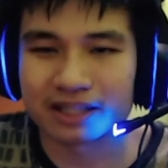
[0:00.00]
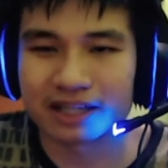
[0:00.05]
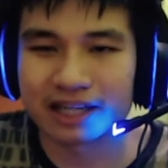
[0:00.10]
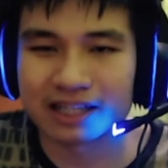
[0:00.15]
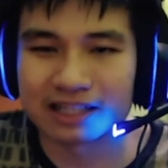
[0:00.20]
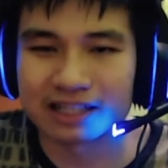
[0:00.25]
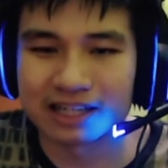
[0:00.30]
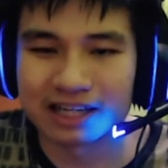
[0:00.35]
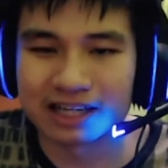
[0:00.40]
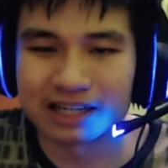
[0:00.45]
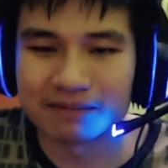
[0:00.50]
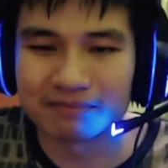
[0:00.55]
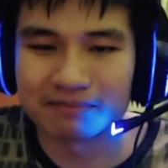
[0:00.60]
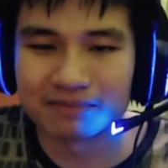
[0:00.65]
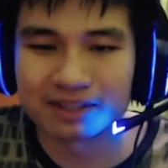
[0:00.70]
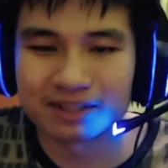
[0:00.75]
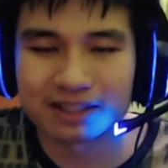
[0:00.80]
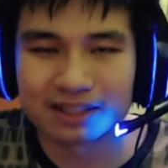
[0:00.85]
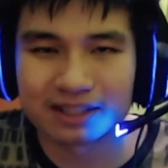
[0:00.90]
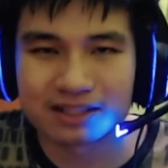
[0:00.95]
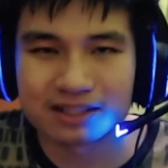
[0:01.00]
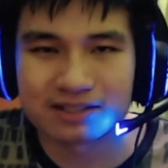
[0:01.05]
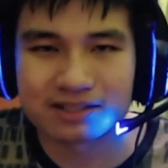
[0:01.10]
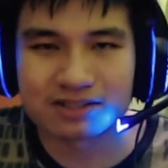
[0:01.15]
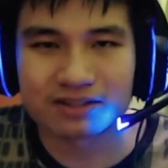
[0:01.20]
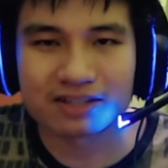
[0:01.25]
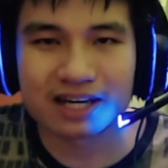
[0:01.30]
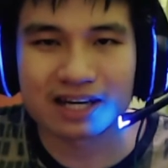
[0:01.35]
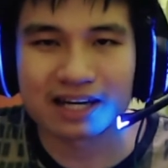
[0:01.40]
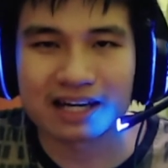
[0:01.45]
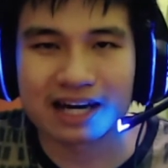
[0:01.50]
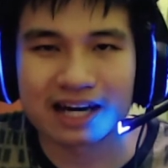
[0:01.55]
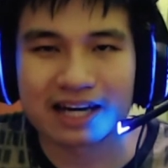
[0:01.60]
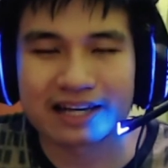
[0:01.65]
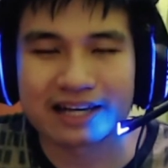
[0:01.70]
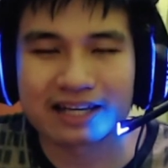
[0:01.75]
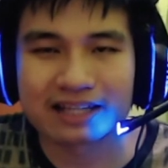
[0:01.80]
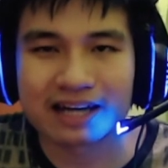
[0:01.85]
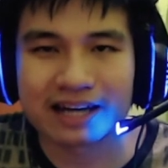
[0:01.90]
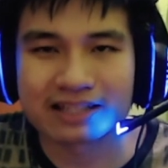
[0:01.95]
And um, so yeah,
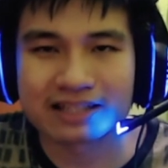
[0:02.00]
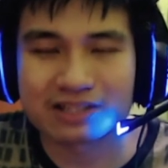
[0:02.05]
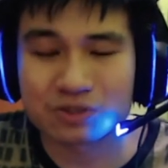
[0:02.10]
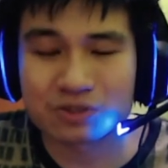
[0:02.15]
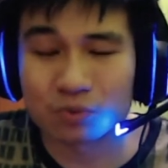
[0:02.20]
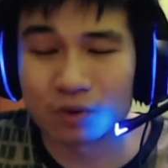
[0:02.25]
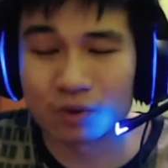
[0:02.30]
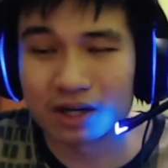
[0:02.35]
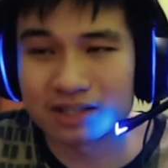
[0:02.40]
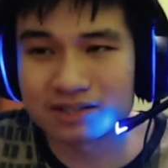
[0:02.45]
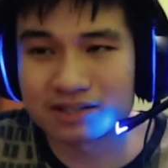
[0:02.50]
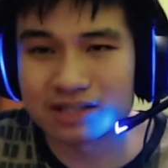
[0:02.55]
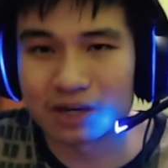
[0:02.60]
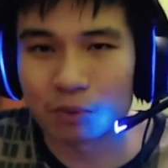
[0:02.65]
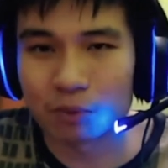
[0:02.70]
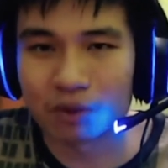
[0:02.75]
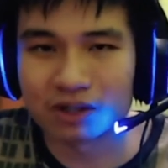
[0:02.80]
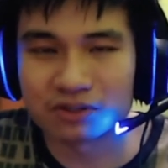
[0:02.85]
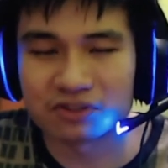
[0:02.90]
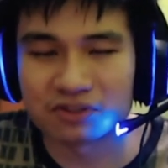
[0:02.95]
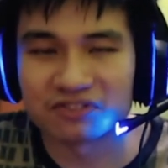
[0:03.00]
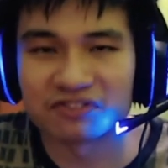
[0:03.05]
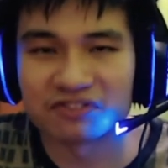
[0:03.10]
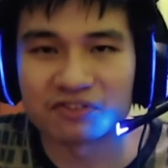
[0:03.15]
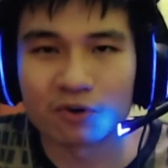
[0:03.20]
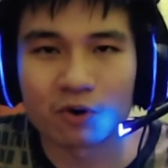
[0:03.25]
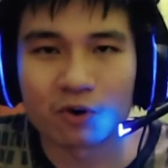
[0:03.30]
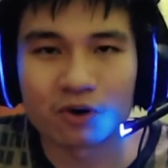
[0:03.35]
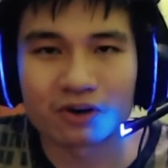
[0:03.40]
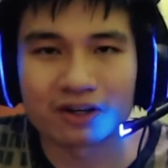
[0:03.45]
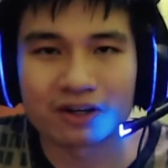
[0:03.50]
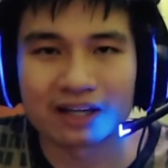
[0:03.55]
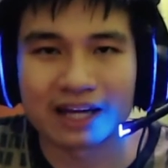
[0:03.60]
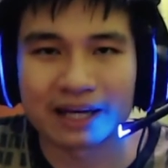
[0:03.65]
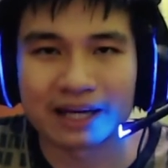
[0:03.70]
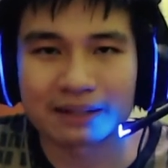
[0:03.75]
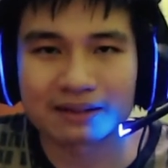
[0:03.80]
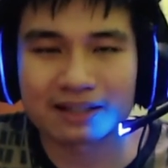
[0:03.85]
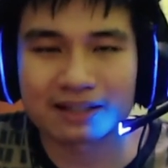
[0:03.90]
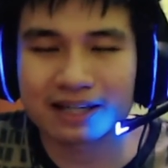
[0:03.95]
I, I just watched Dare one to four,
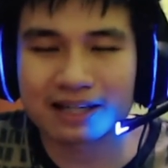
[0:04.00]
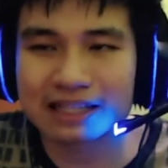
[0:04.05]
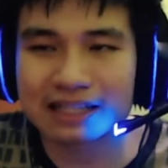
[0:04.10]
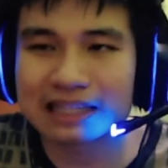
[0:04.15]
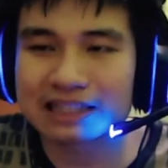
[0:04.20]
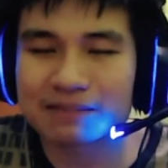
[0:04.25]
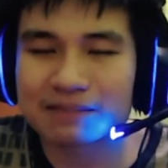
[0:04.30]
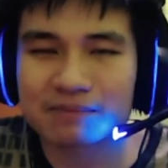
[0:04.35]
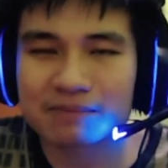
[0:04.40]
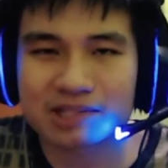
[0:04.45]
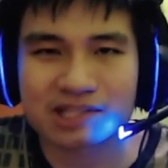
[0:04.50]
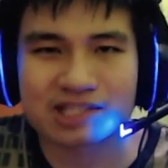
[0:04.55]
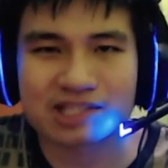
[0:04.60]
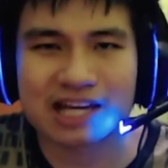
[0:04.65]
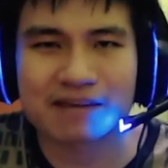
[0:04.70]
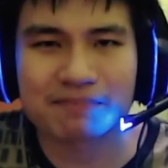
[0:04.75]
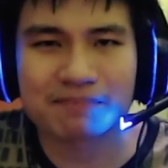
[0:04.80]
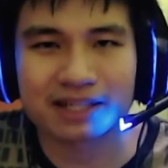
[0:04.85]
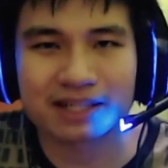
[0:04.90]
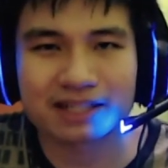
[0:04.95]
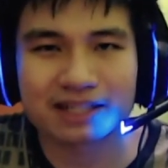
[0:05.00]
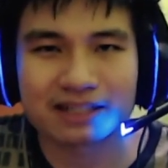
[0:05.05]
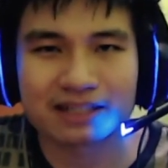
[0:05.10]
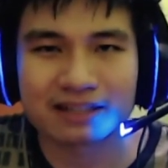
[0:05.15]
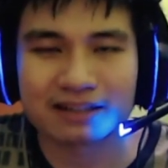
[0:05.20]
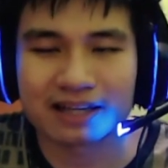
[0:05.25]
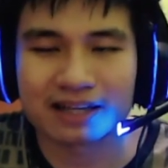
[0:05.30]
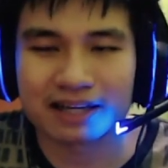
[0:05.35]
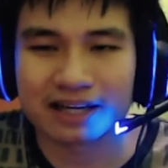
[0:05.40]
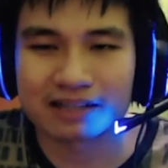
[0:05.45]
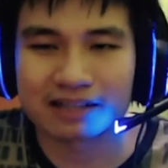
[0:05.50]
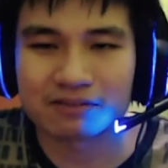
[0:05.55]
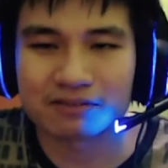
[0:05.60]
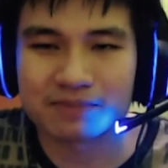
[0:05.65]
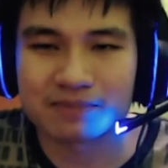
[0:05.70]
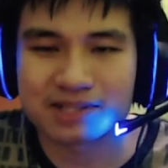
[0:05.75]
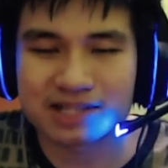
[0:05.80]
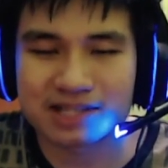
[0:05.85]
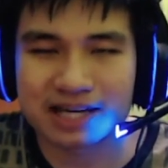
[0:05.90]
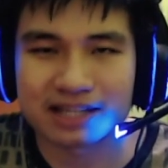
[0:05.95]
like, again, nothing much is happening, like, I don't
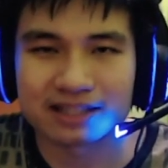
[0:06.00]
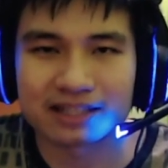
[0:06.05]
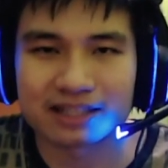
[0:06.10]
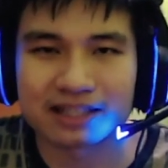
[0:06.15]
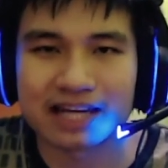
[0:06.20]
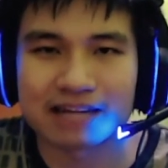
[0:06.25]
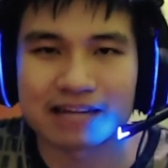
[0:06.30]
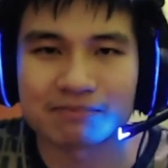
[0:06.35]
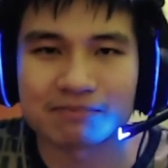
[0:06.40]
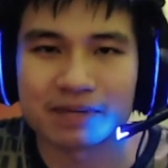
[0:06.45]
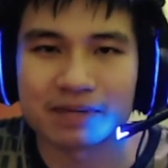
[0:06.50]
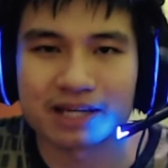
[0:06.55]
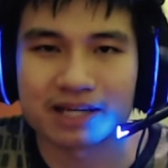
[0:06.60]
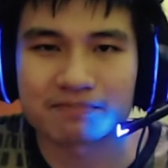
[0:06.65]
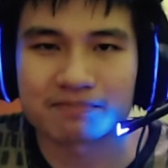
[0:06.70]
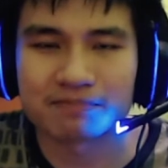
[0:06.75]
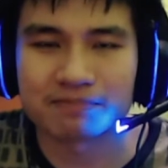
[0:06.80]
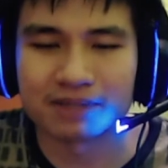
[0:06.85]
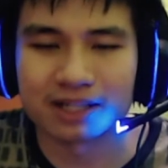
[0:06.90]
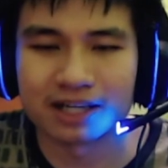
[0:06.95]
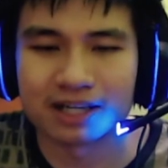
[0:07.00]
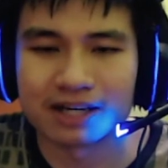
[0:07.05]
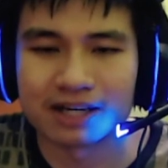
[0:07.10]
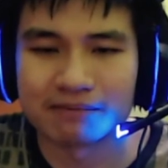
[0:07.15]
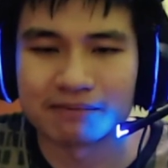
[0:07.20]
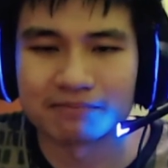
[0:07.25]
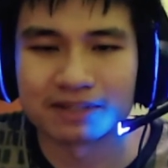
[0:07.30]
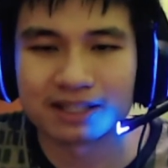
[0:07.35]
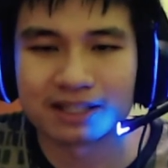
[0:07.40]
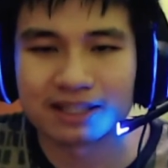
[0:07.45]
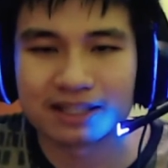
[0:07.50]
miss anything that big, but, um,